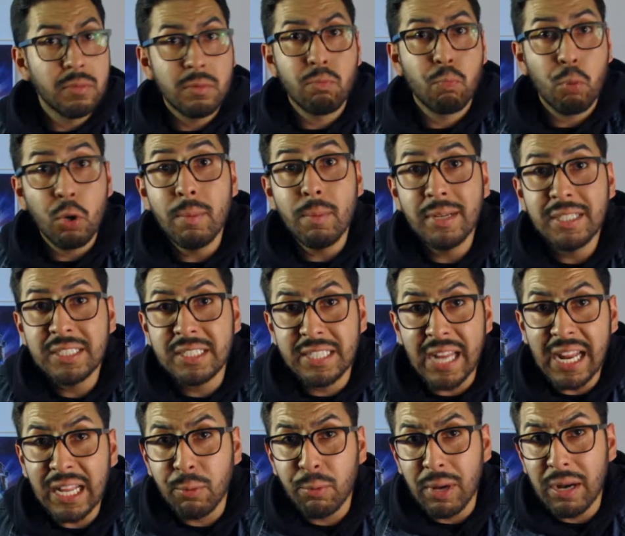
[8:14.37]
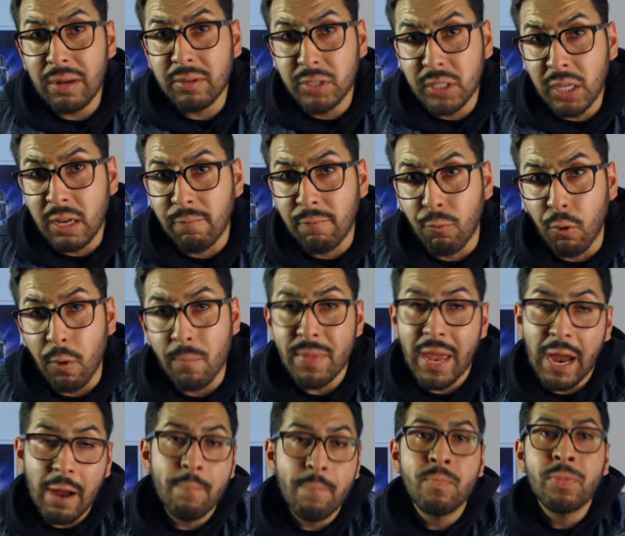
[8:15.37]
Pretty much exactly what I was looking for.
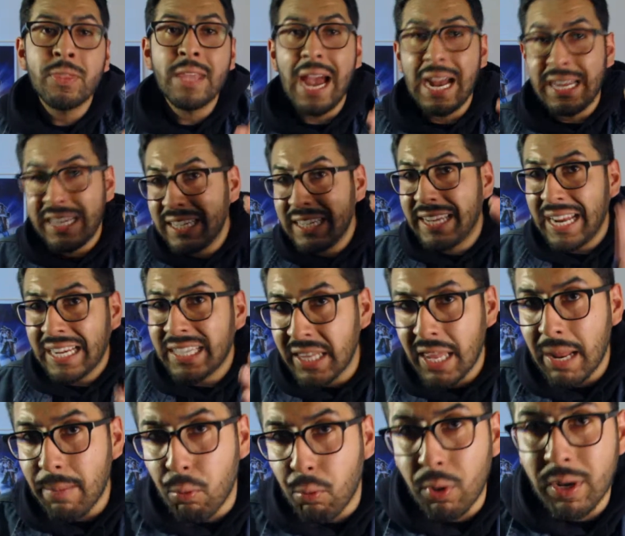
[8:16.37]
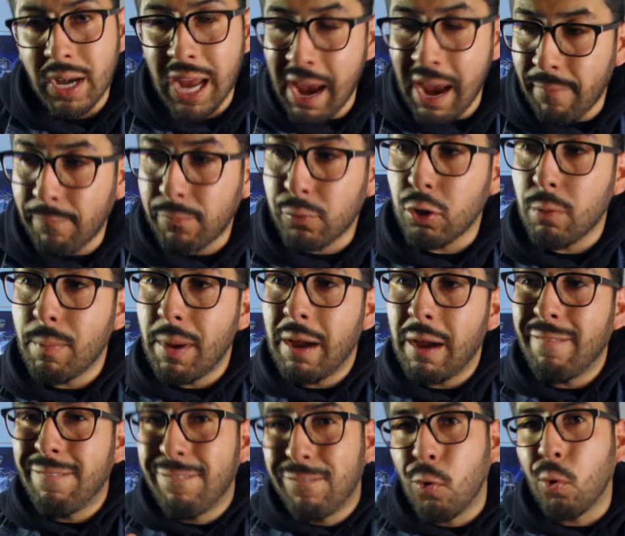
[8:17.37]
Now, I did get to that point after
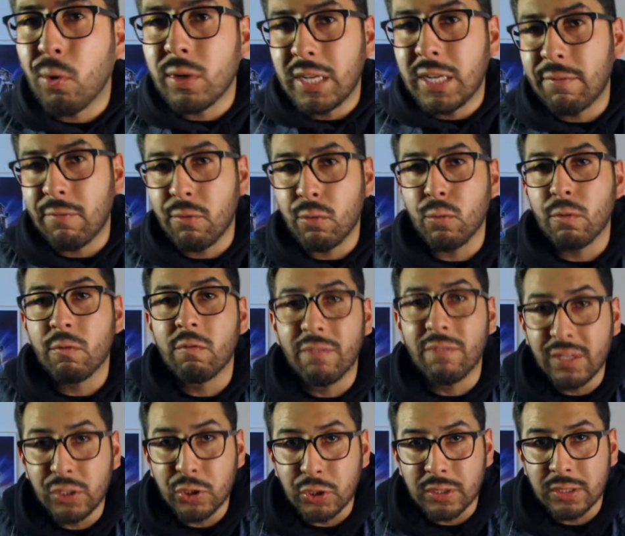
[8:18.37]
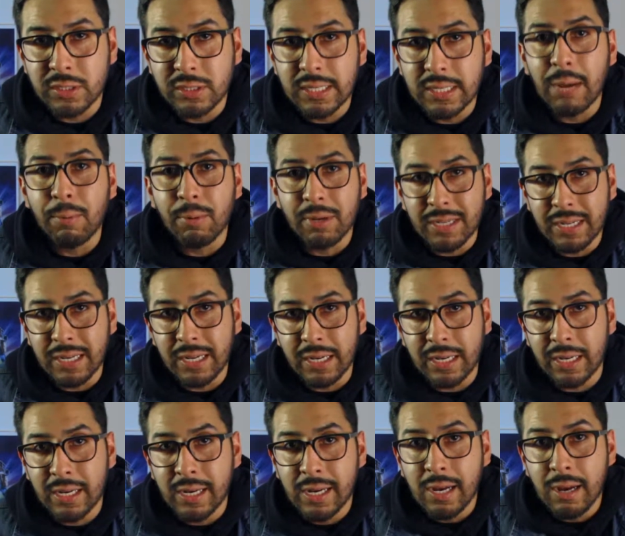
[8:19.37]
about 4 different revisions that we
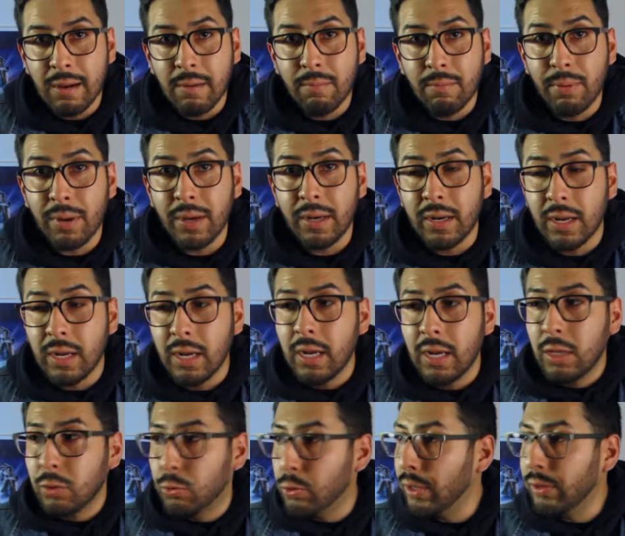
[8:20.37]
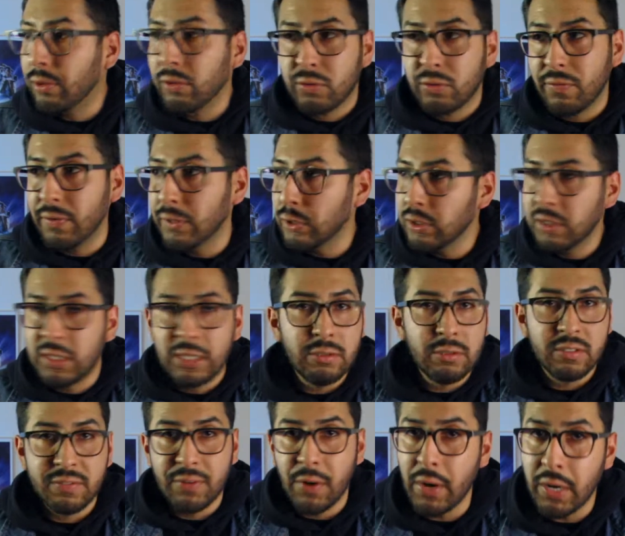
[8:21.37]
did, but throughout those revisions he was
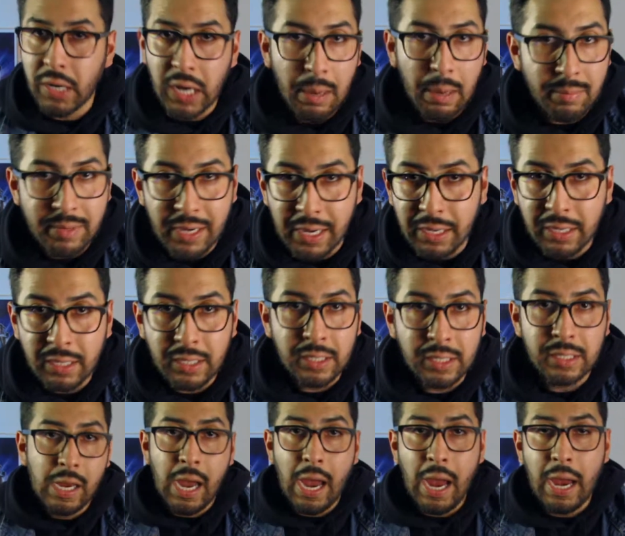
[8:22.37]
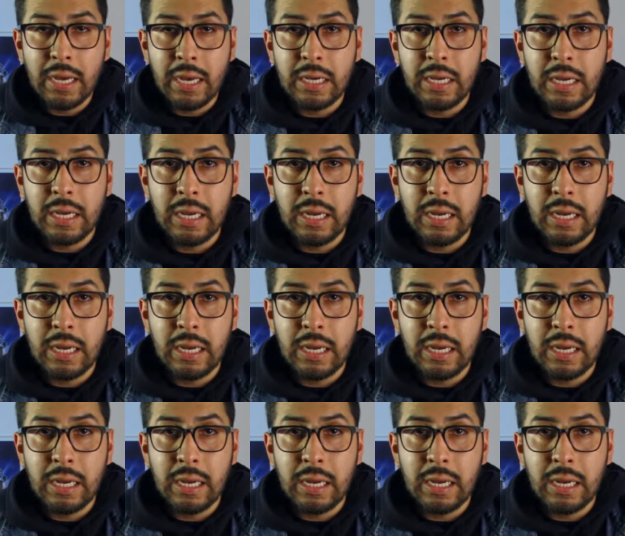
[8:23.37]
very accommodating, and